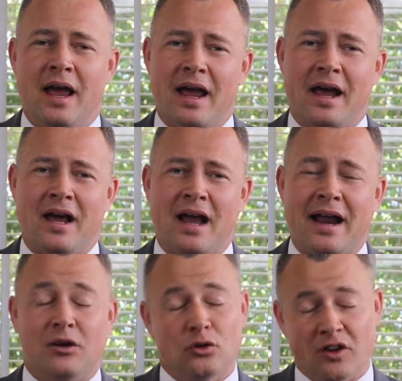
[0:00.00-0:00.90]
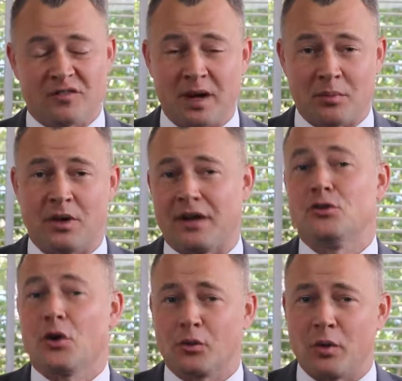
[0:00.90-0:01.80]
and a lot of people are
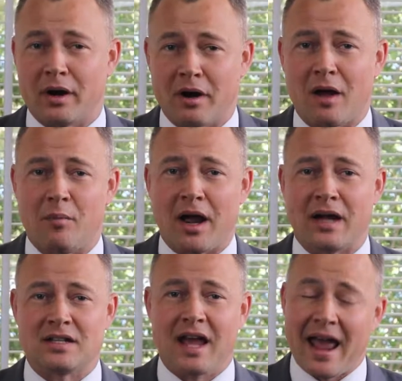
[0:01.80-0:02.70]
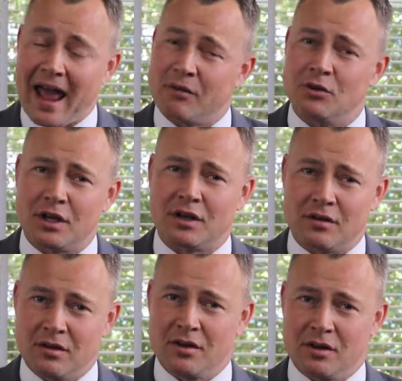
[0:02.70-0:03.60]
not aware about how you
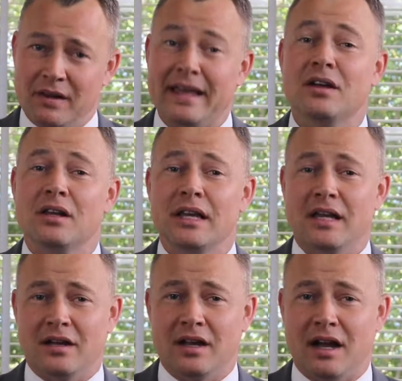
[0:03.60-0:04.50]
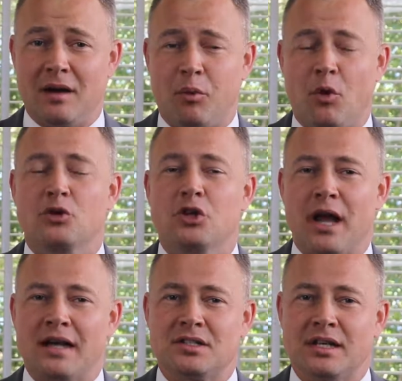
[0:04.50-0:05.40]
can legally apportion
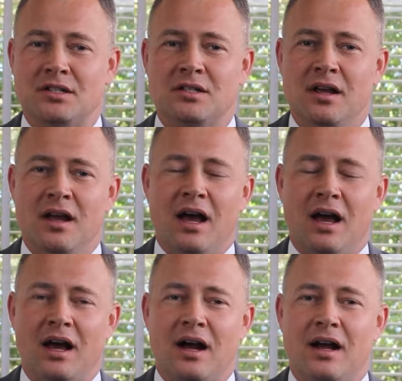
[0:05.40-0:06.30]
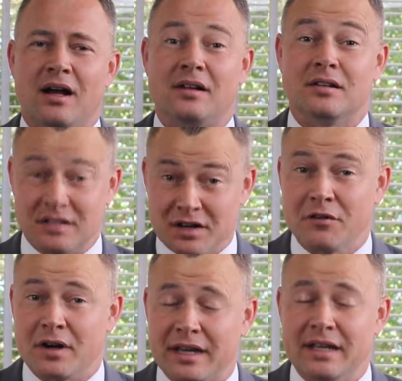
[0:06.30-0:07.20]
assets
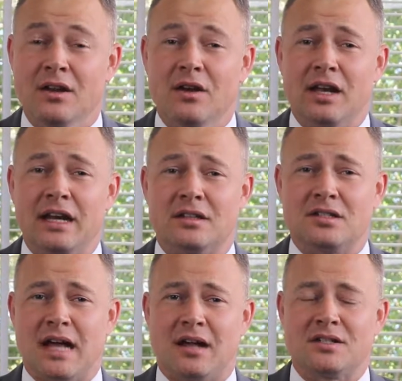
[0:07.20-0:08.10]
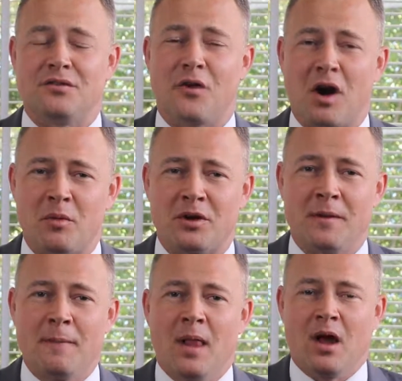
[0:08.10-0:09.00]
differently in a sales environment.
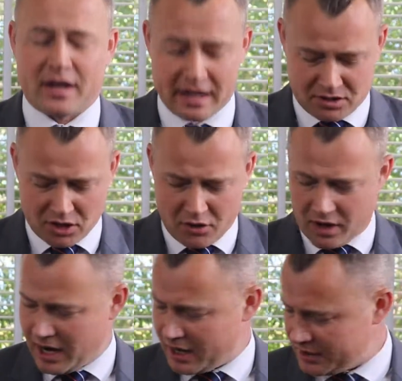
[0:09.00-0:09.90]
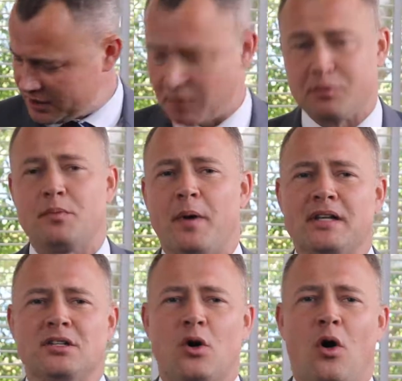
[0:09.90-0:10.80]
Okay, so this tip is
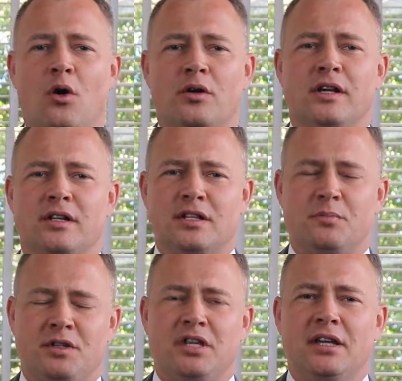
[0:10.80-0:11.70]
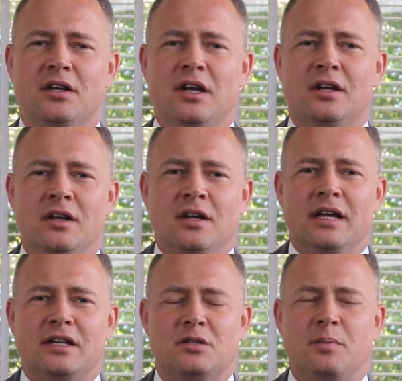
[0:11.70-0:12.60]
based on this particular
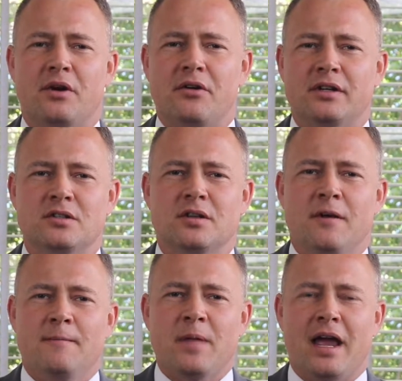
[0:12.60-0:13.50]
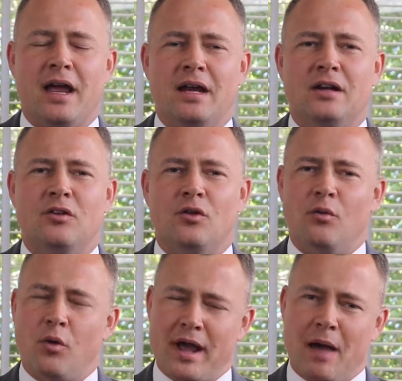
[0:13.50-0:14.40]
experience, and
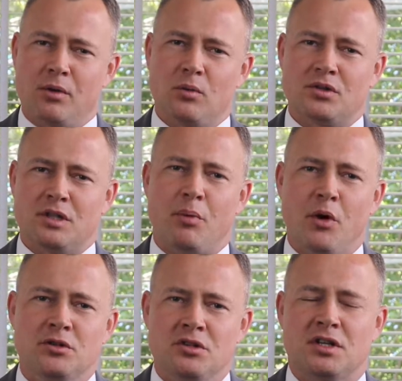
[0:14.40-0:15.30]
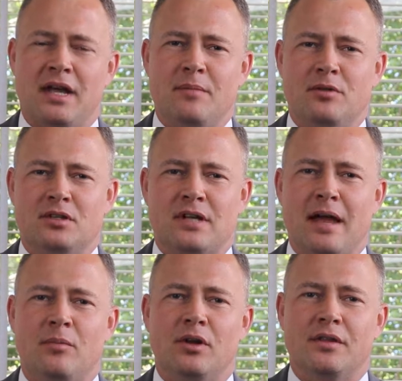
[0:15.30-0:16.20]
what happened was the purchaser came to the
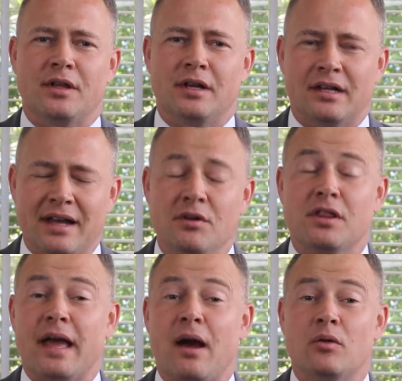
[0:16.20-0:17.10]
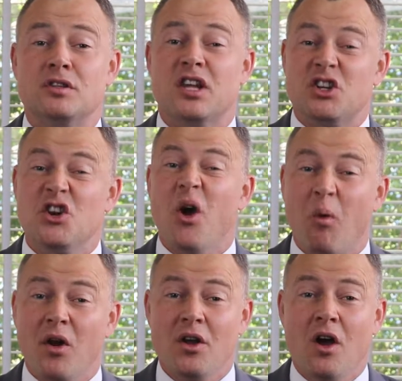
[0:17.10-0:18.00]
table at the 11th hour and said, you know
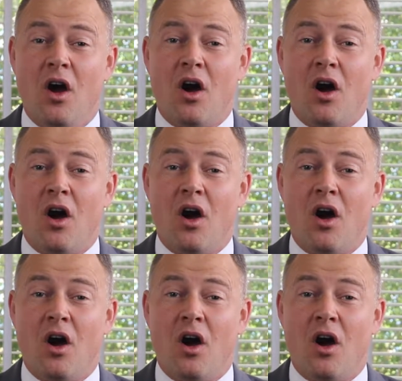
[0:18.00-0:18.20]
what,